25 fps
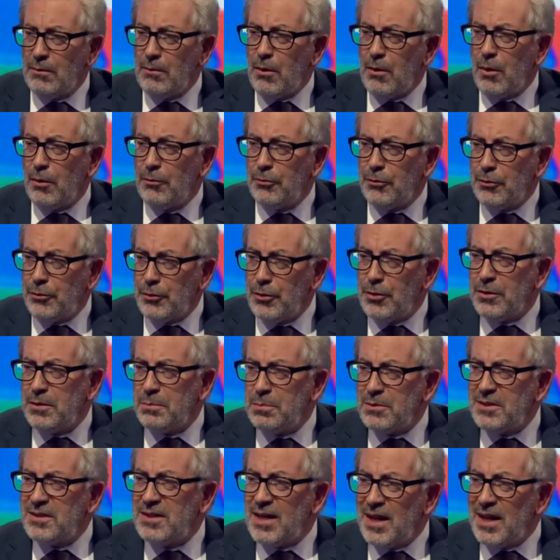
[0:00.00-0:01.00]
on
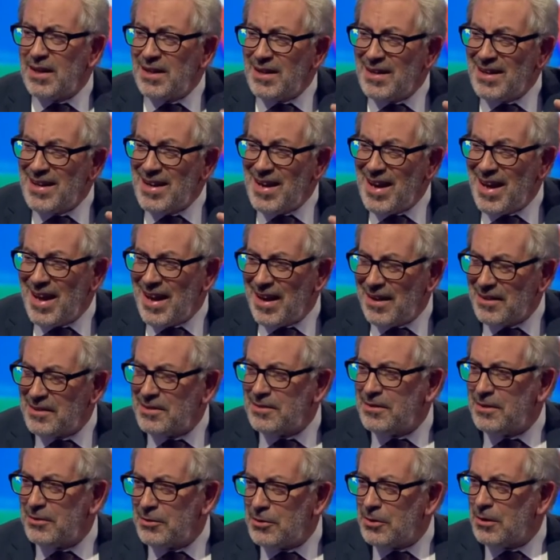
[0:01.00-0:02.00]
30%
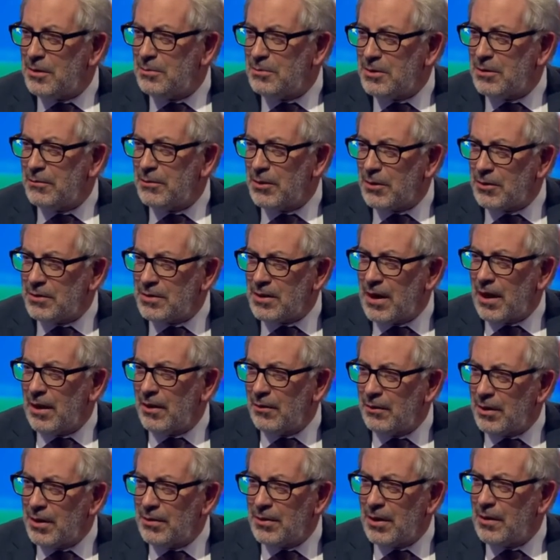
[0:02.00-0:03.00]
less in terms of your
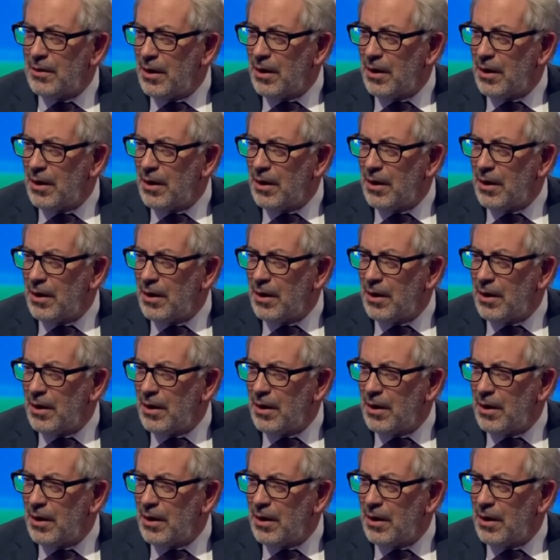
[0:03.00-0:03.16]
salary than London.